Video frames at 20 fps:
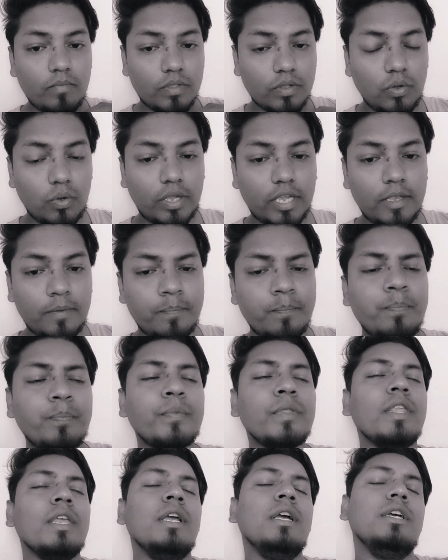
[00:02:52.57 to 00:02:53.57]
Okay.
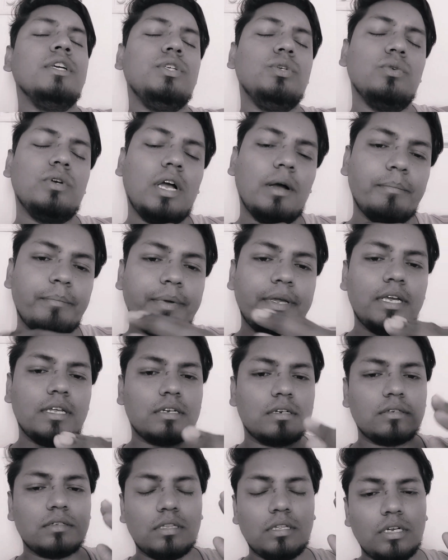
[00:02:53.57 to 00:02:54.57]
You compare
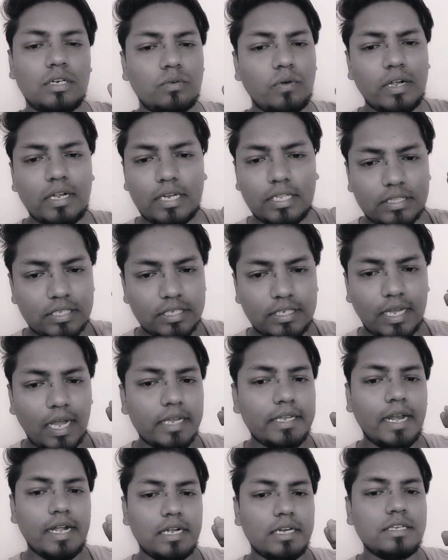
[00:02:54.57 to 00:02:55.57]
23
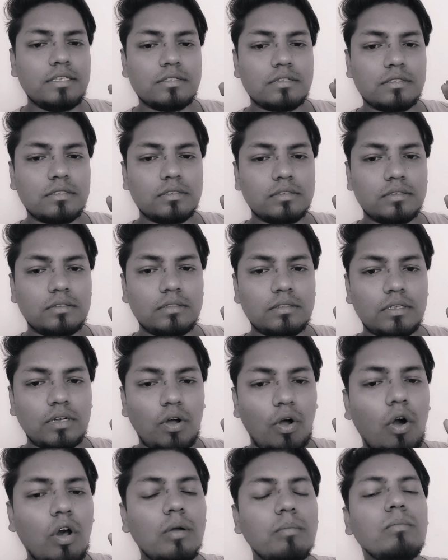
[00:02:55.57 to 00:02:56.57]
IITs,
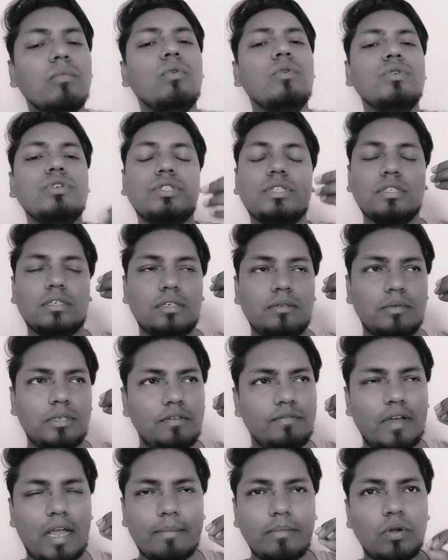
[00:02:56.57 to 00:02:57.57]
almost,
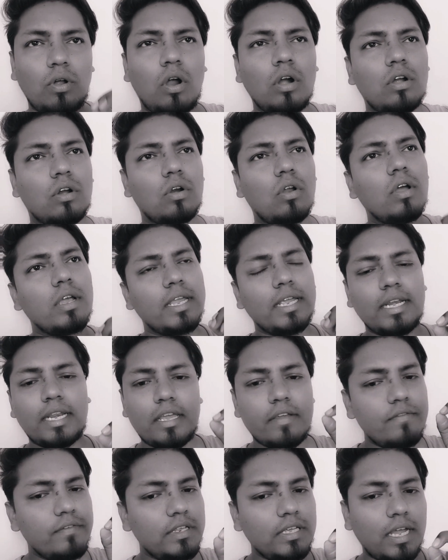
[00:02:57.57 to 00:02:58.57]
if I'm not wrong, in
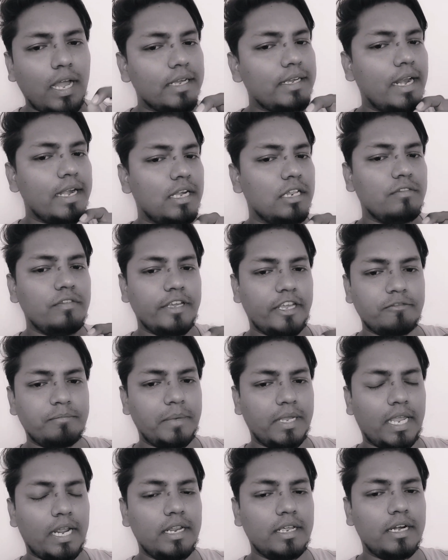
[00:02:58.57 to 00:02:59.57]
every IIT we have
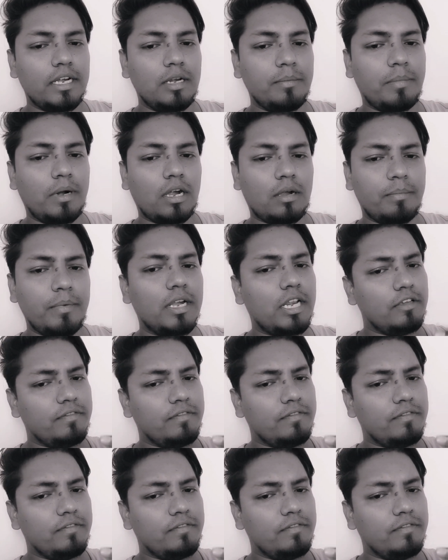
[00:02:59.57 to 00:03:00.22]
mechanical department.